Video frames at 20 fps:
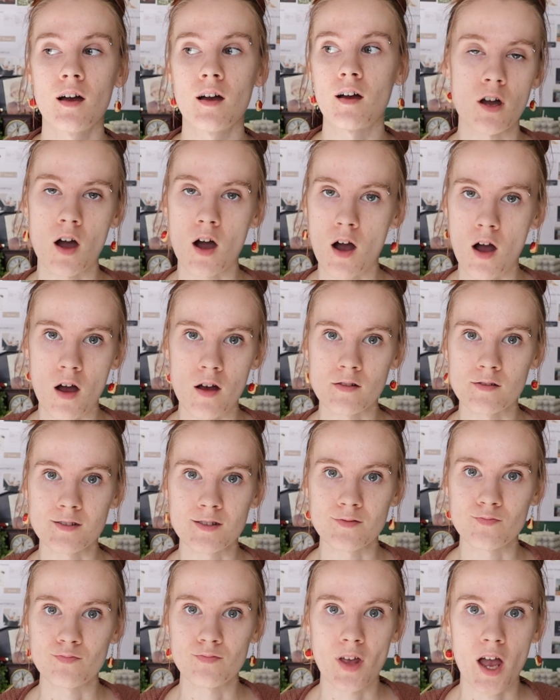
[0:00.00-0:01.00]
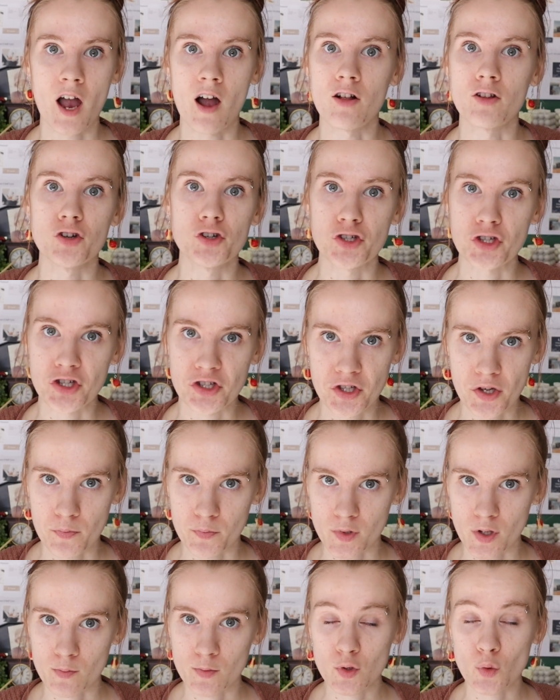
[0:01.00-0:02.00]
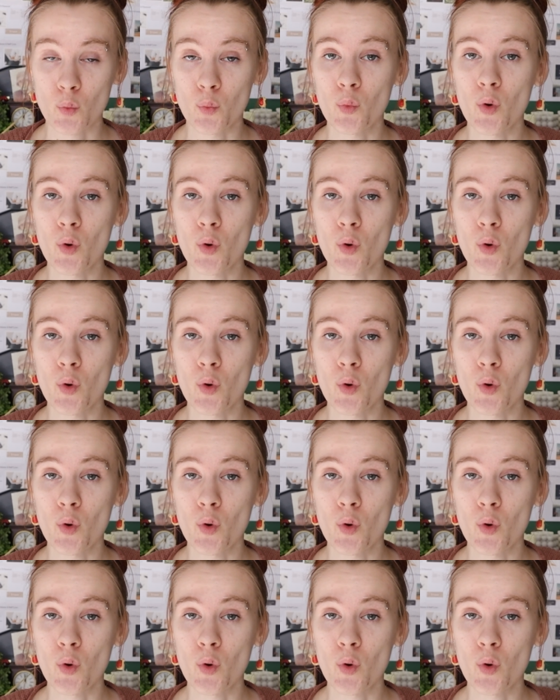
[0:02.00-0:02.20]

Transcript: cause allergy symptoms.